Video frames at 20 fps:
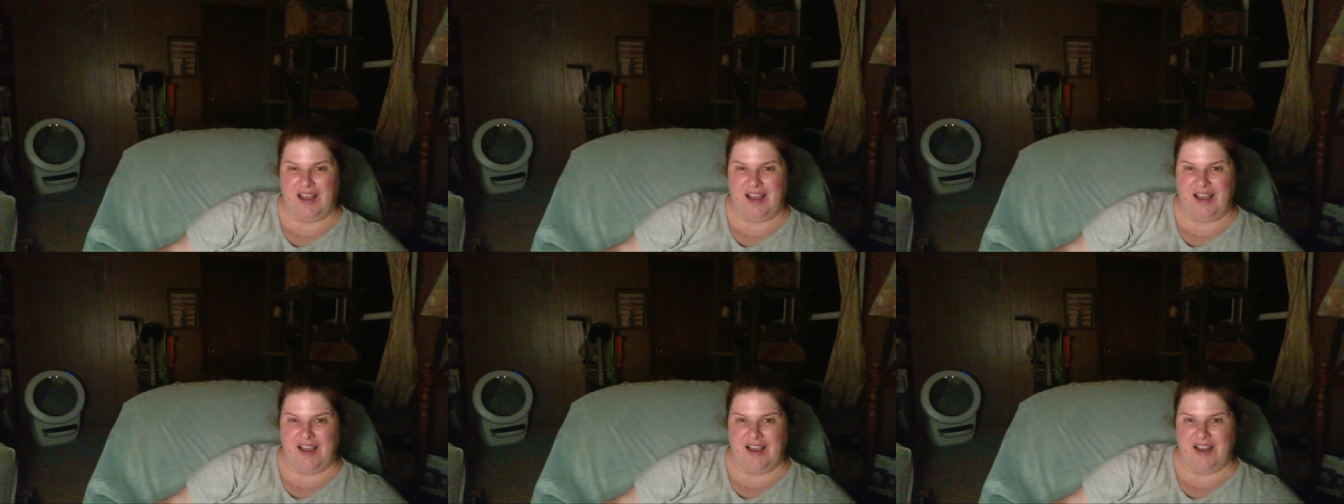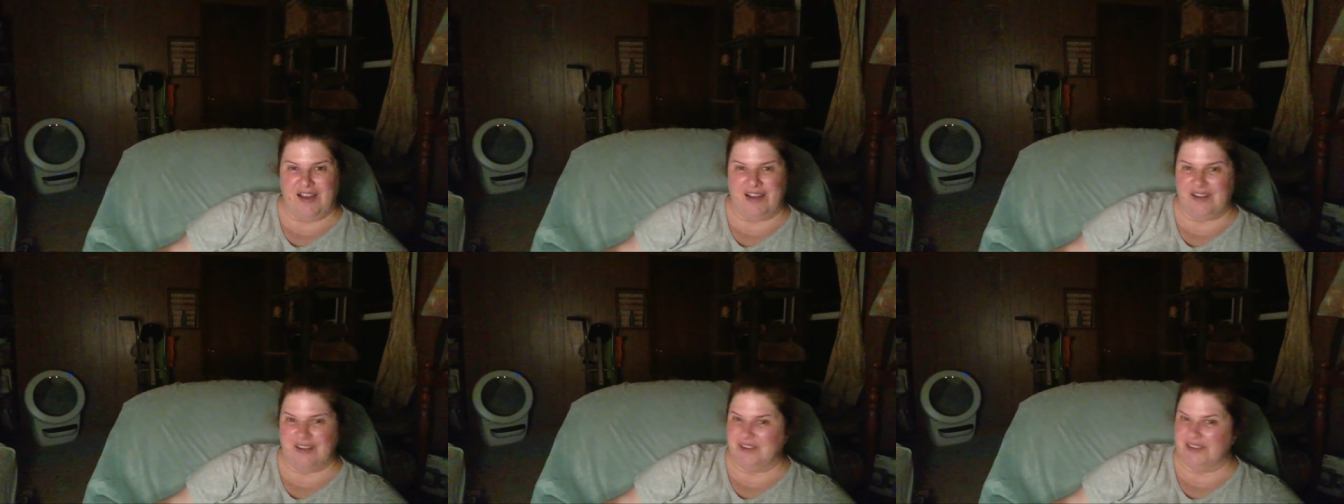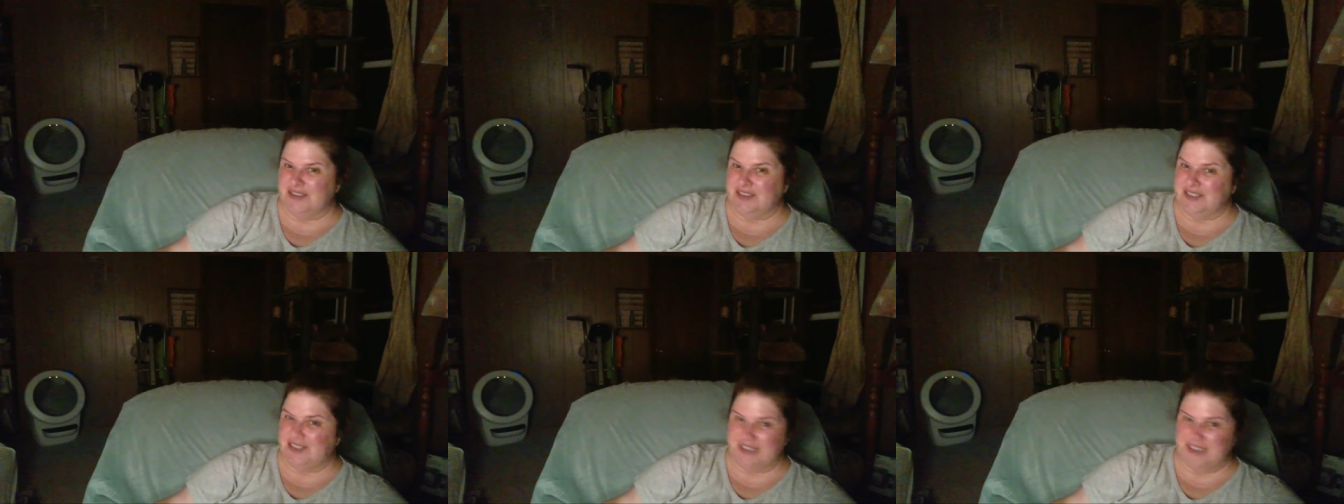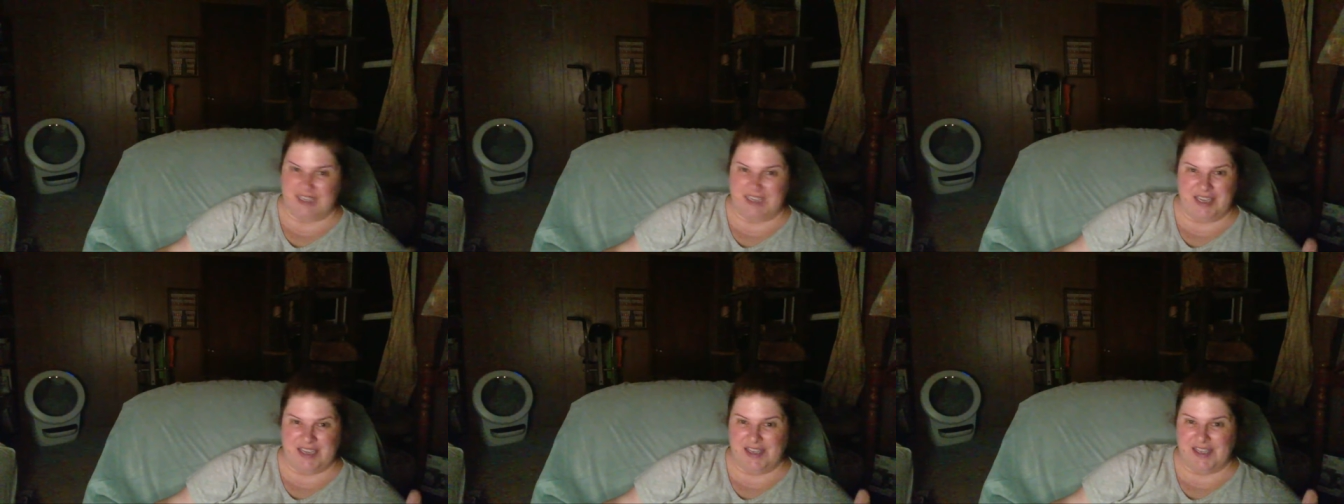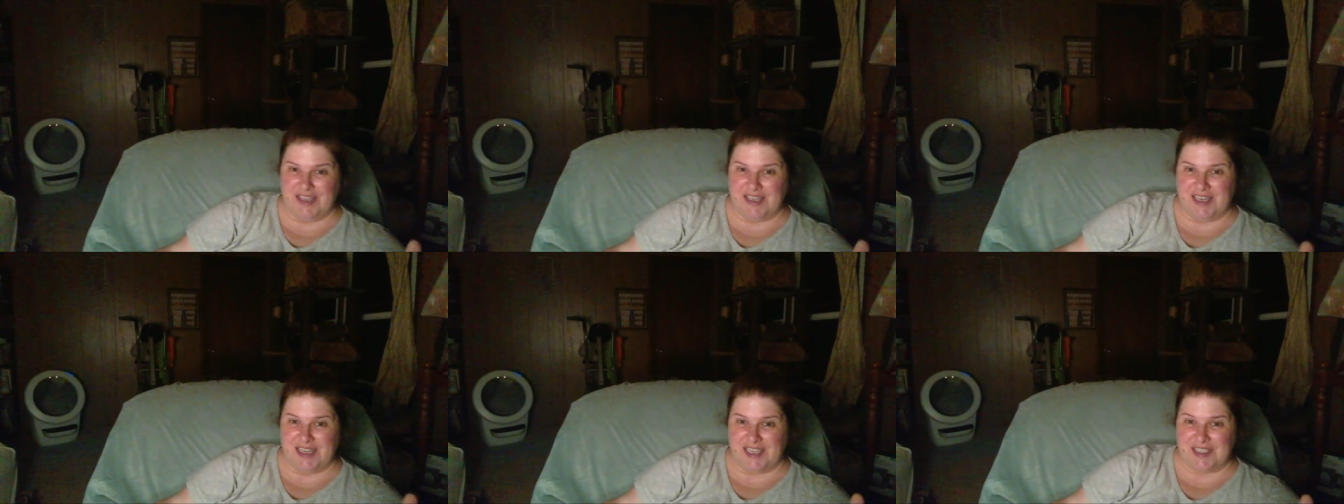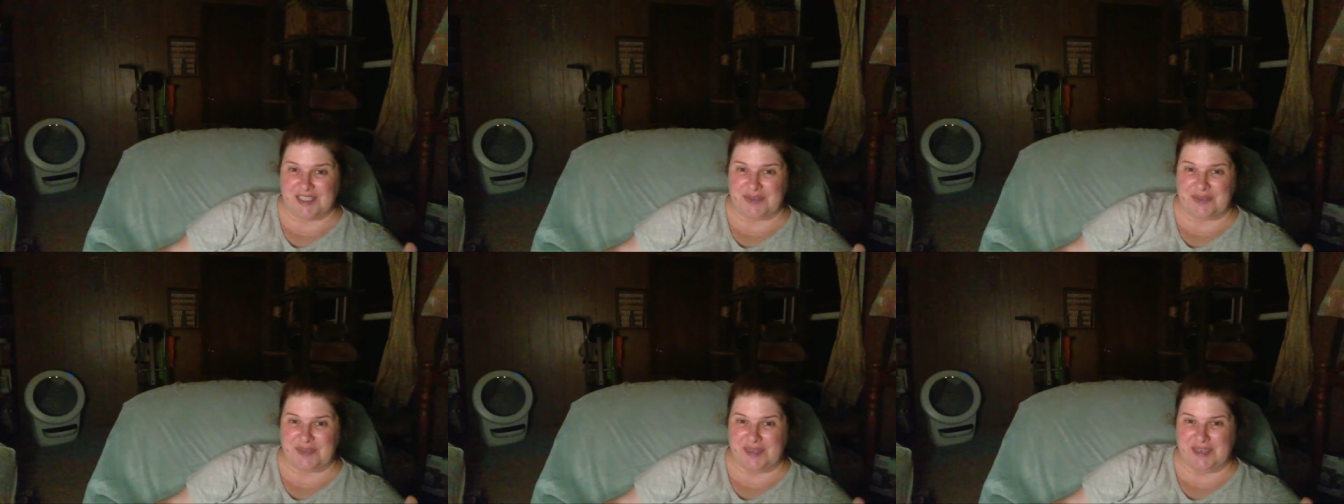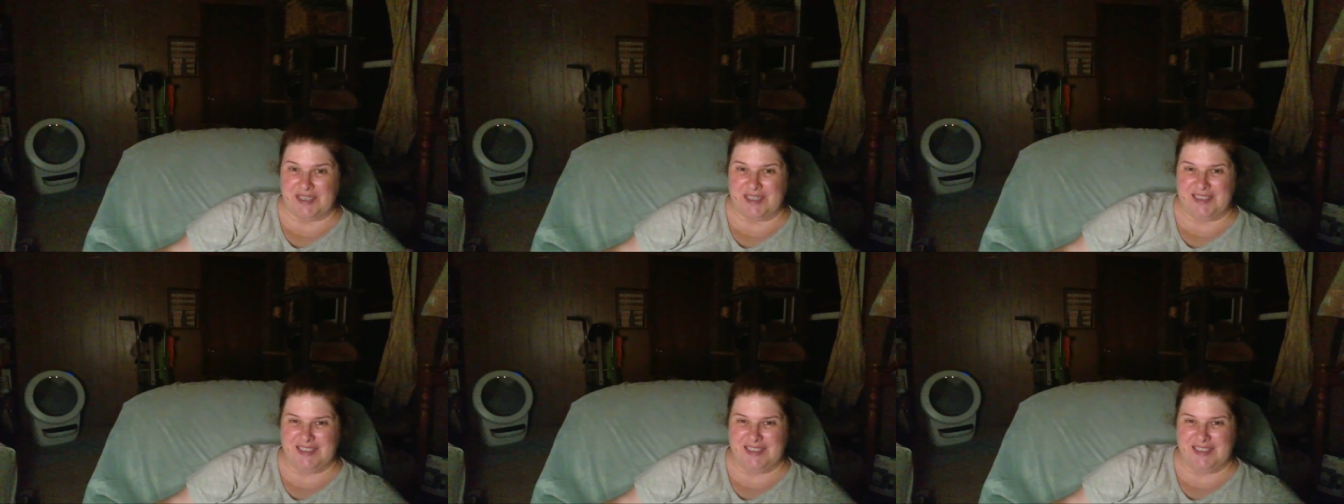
I'll see you on the next one.